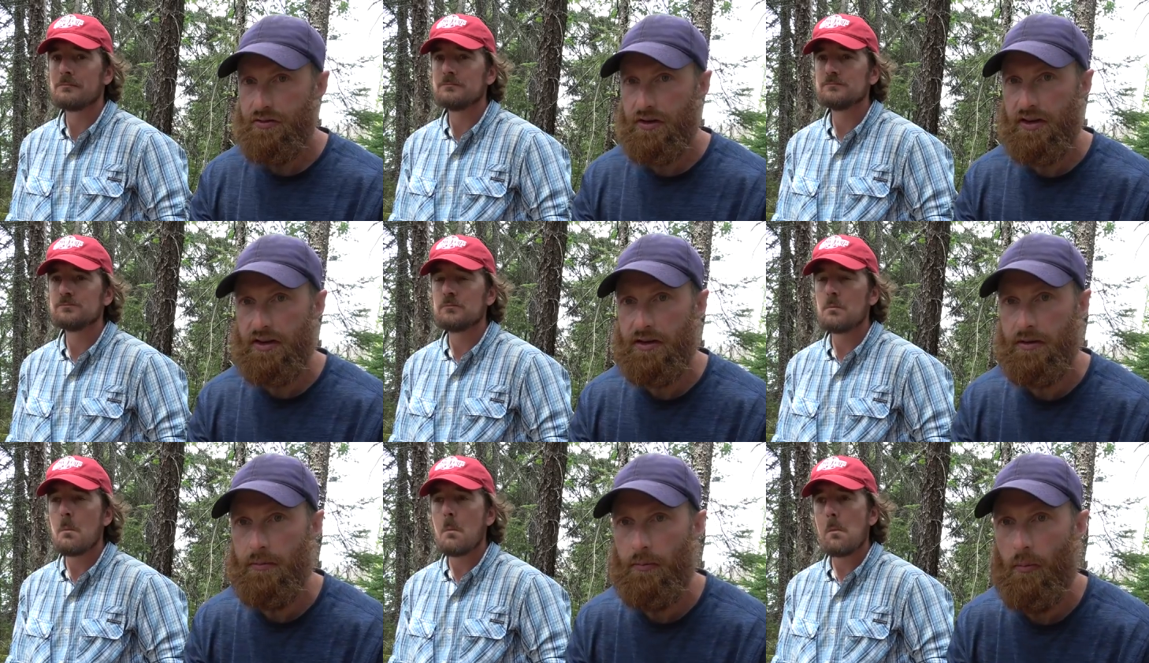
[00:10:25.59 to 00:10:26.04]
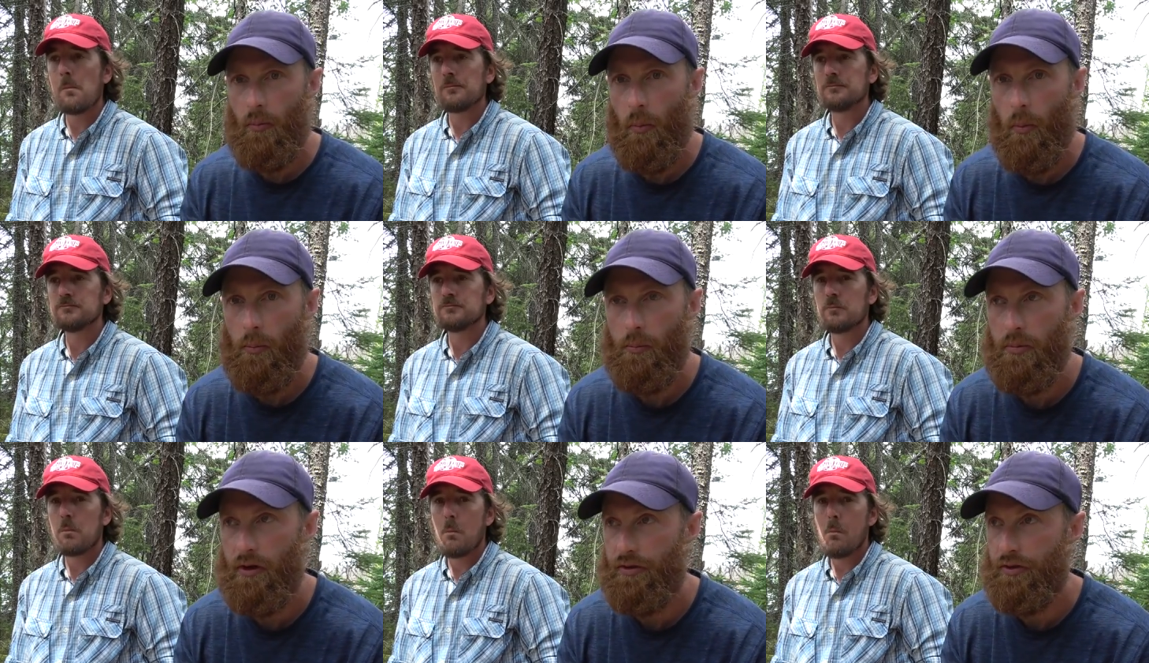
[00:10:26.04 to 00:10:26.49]
Speaker 1: tricky,
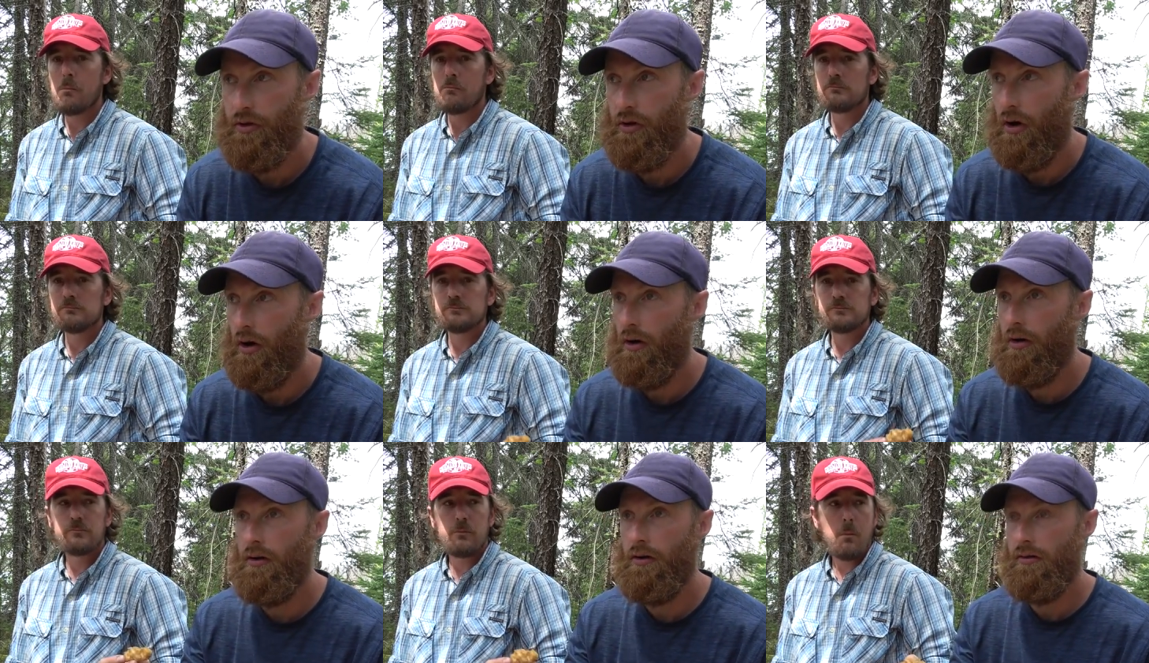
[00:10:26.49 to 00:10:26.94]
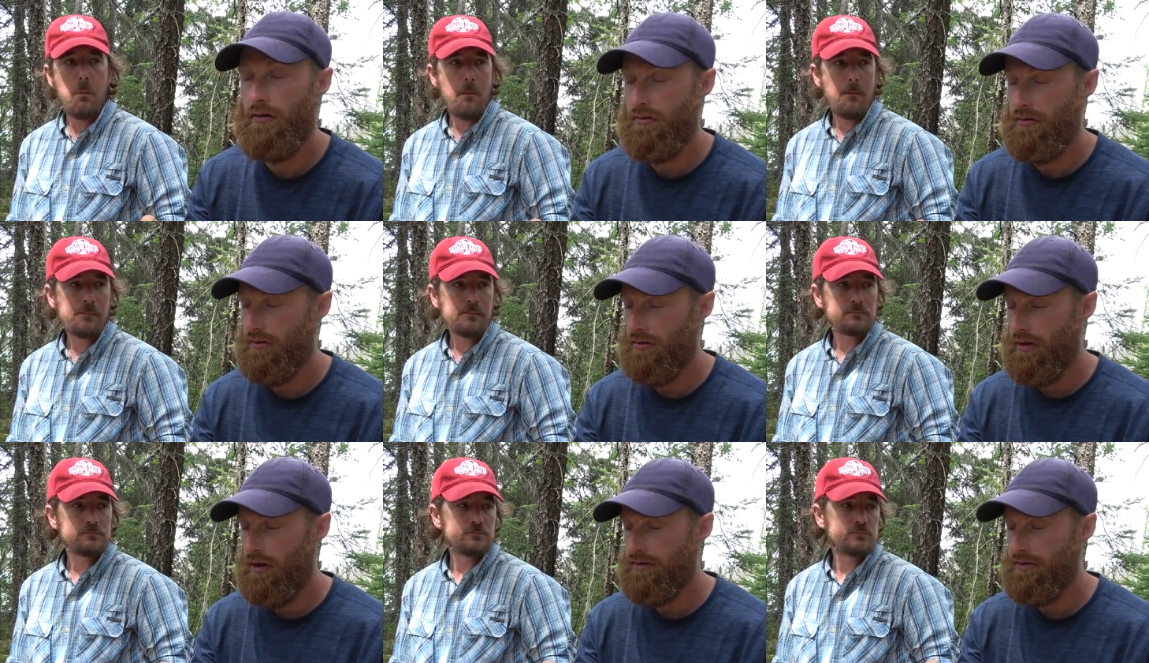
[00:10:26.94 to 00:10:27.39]
but there are
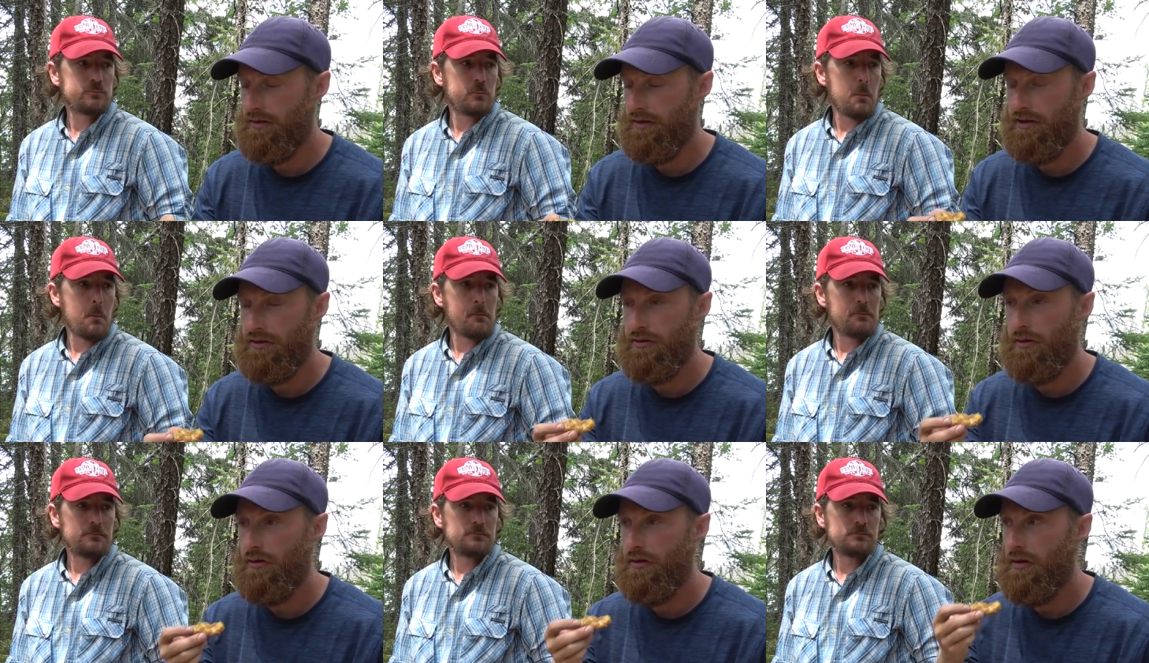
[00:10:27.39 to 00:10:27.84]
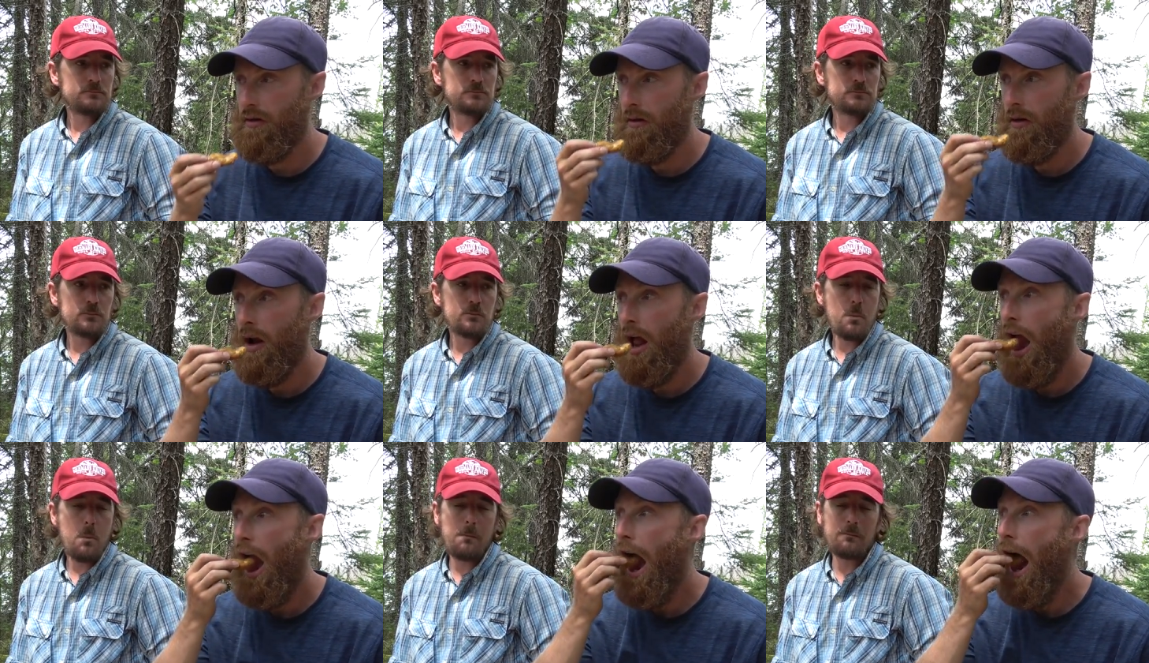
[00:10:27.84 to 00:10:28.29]
lots of lake trout in here.
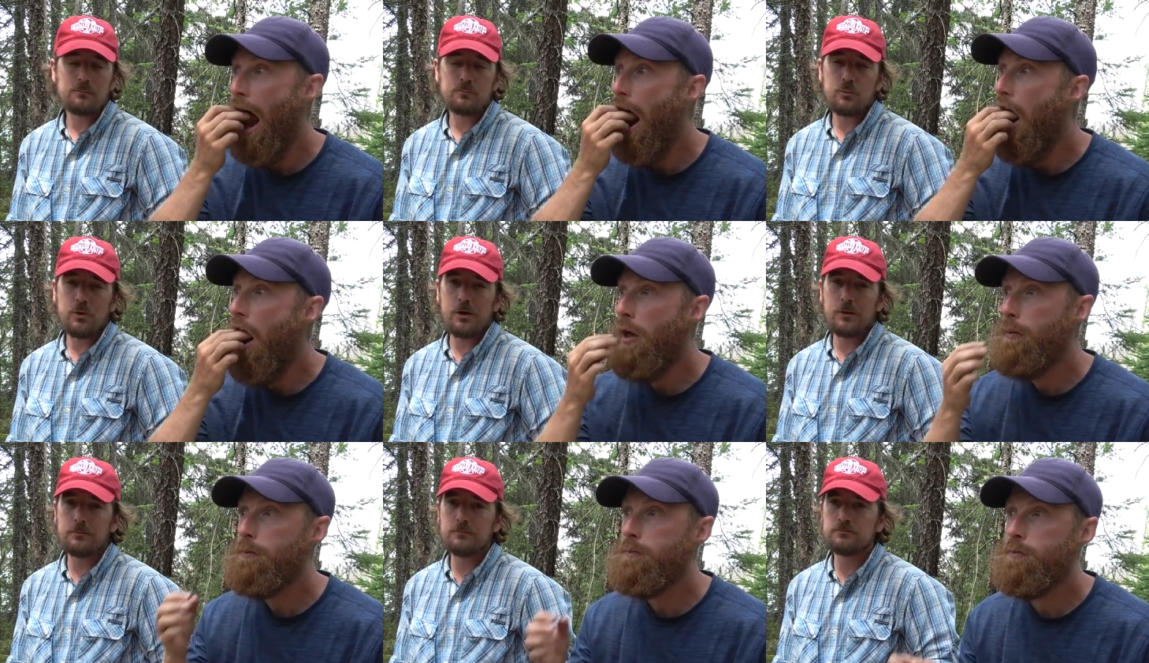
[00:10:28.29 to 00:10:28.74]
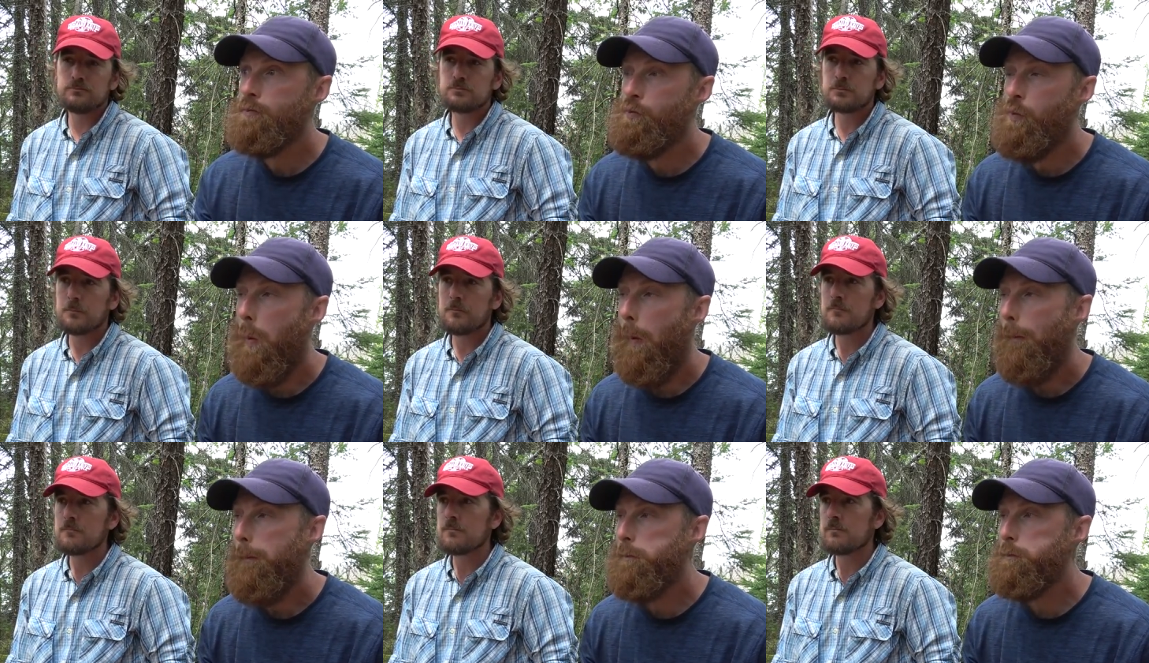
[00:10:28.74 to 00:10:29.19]
Speaker 2: Yeah.
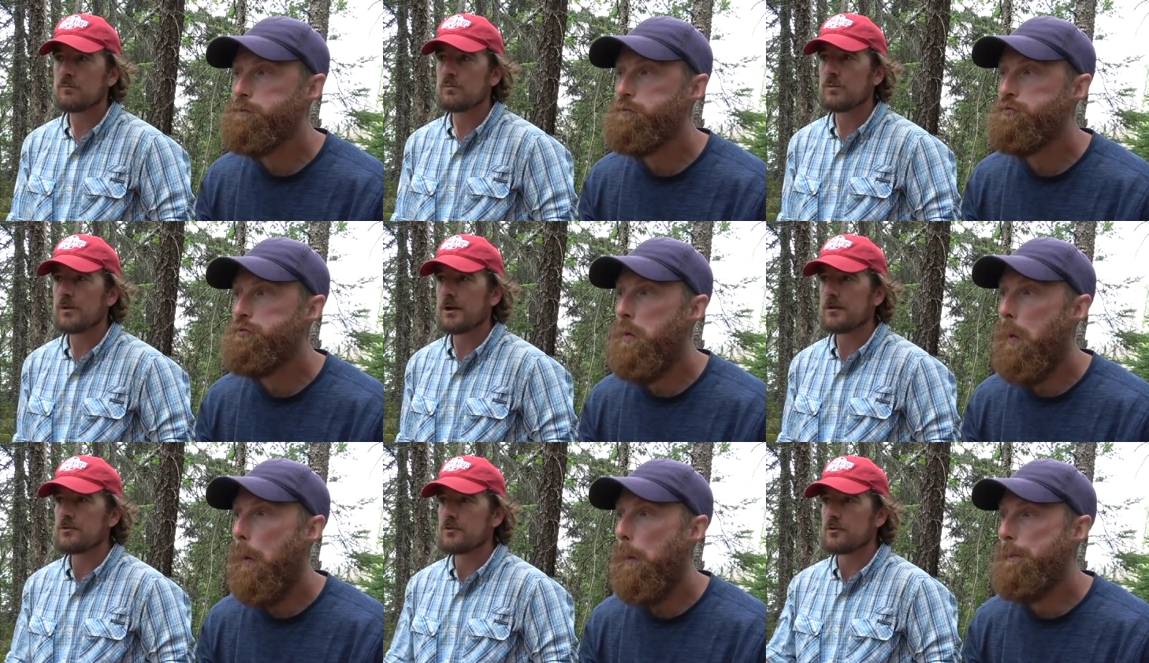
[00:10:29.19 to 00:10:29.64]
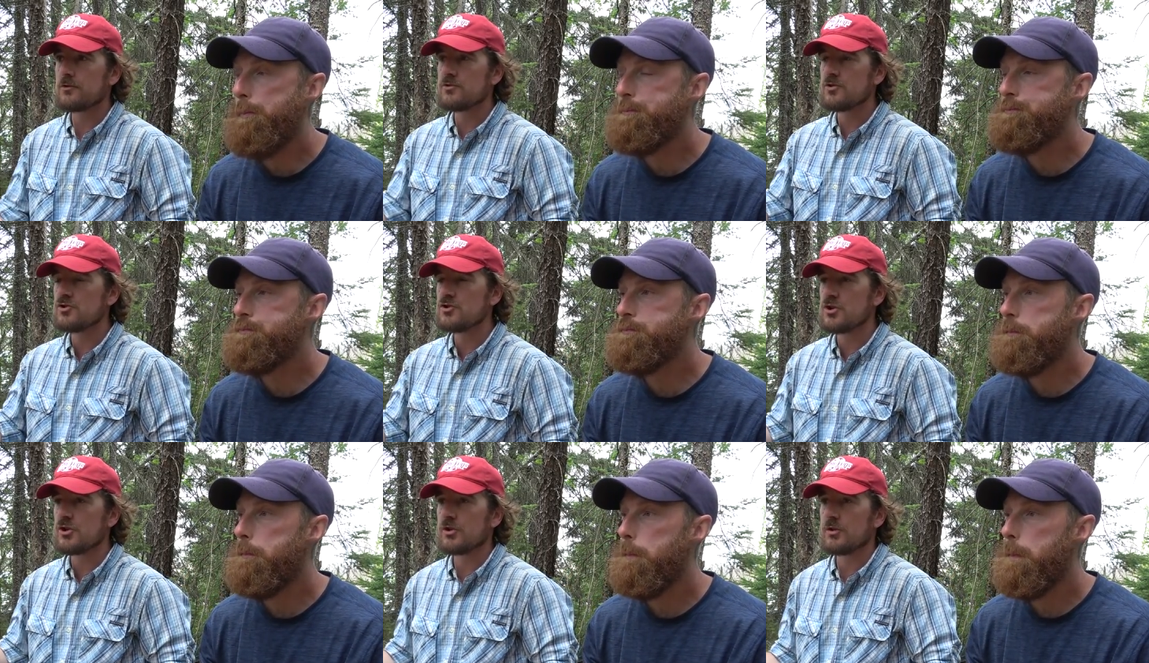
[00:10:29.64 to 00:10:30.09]
It's hard to
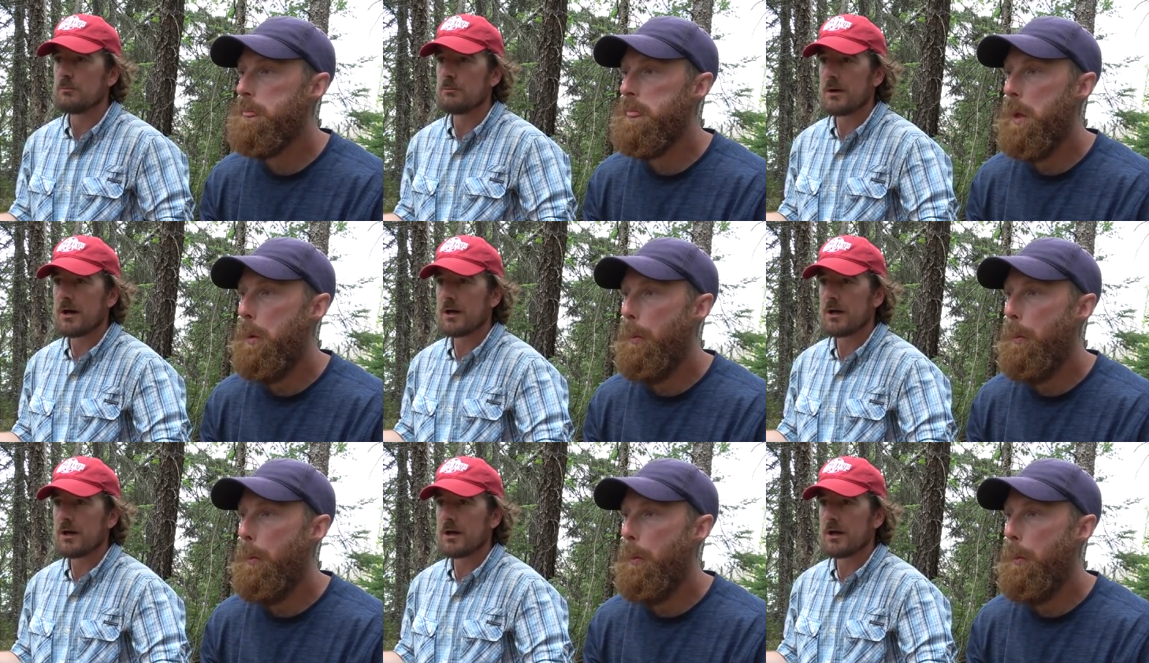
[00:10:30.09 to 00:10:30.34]
jig and